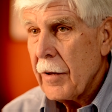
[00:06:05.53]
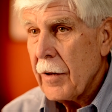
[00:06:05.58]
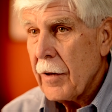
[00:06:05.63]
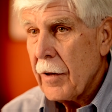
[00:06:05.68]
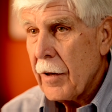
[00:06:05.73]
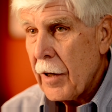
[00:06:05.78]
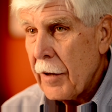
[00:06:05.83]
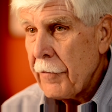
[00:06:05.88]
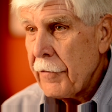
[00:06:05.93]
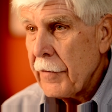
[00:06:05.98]

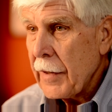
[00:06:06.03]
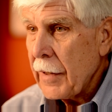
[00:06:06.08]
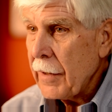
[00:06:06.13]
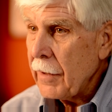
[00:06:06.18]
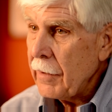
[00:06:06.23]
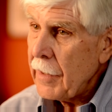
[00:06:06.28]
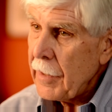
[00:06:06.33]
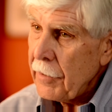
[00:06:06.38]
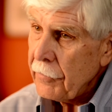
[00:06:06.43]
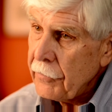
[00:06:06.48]
Often I'll
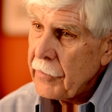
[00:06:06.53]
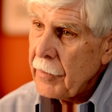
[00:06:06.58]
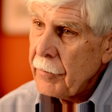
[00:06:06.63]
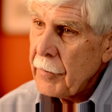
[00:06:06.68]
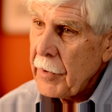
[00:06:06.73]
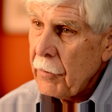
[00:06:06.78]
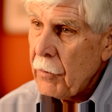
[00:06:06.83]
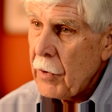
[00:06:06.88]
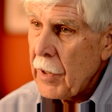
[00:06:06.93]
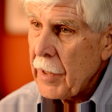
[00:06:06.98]
have
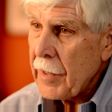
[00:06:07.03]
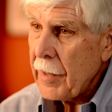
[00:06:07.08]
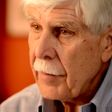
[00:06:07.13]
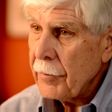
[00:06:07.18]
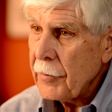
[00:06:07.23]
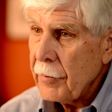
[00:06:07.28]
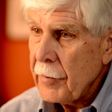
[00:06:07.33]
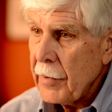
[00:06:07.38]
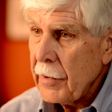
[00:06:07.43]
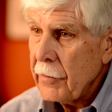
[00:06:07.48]
somebody walk
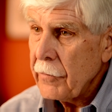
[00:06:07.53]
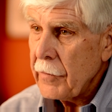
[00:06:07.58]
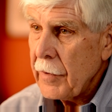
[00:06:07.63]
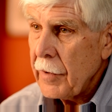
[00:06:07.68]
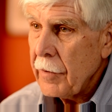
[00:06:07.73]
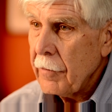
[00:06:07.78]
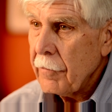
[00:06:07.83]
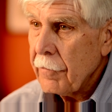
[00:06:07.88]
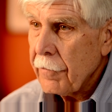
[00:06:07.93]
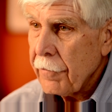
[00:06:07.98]
up to me and
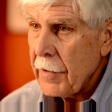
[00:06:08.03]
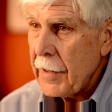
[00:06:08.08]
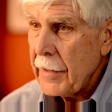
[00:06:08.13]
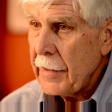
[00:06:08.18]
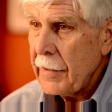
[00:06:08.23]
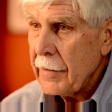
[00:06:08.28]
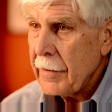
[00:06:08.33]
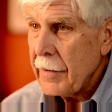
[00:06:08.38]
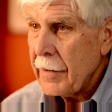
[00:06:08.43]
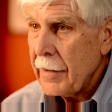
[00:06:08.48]
say, Frank,